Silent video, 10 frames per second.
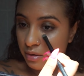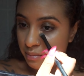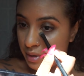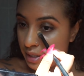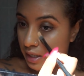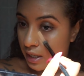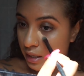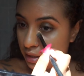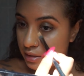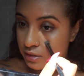on
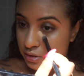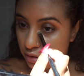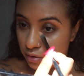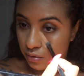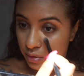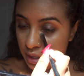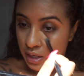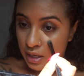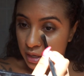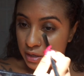Monday. So
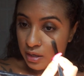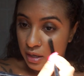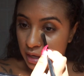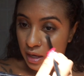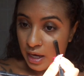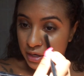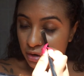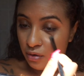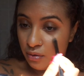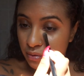I
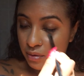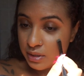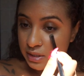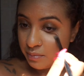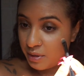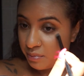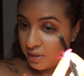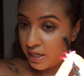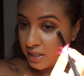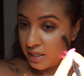know some people
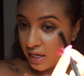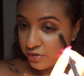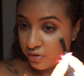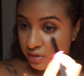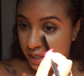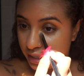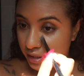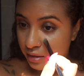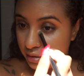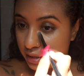like the natural lighting,
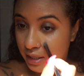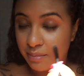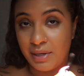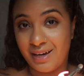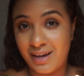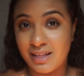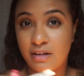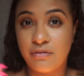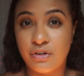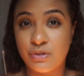like me. I
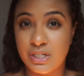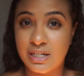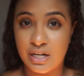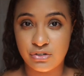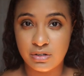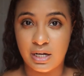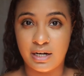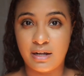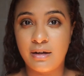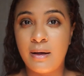love using natural
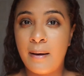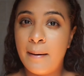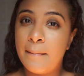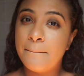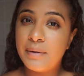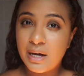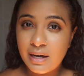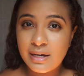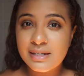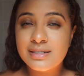lighting.
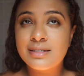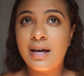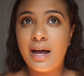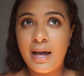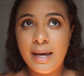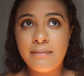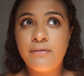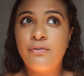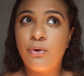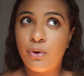But it's time
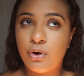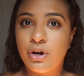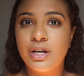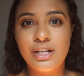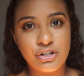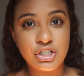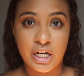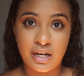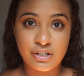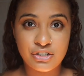for a little
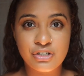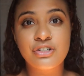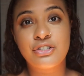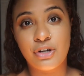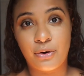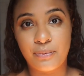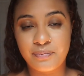change. So